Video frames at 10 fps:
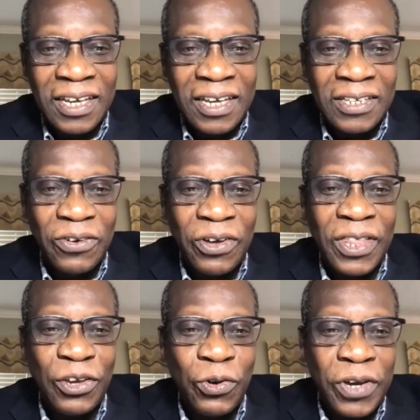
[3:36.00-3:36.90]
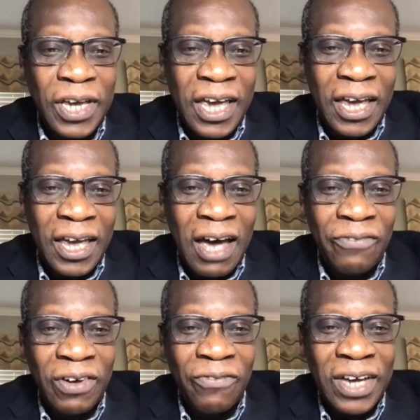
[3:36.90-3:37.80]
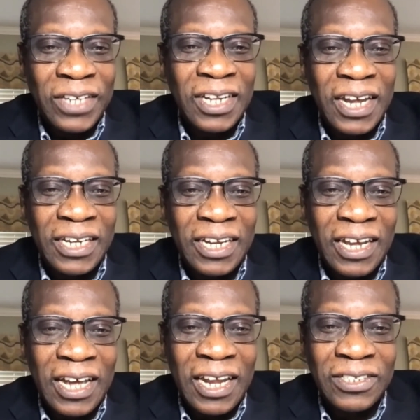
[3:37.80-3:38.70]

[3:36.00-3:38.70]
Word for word: So in the UK, after vaccinating nearly